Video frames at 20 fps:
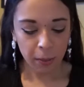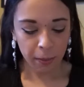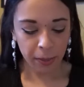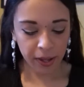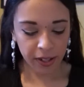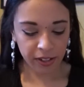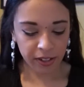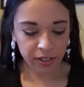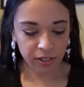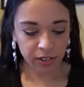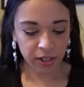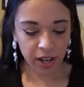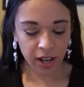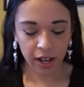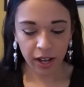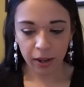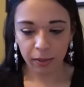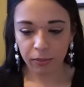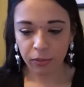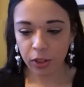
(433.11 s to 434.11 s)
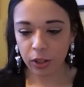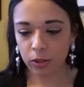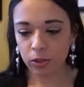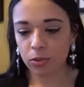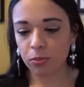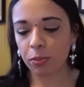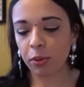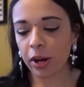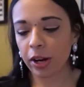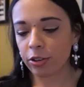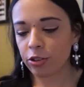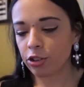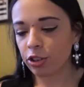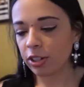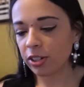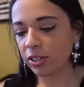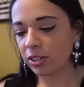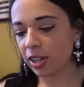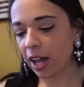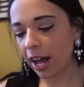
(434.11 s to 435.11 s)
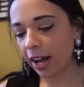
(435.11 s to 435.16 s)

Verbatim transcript: But those brushes,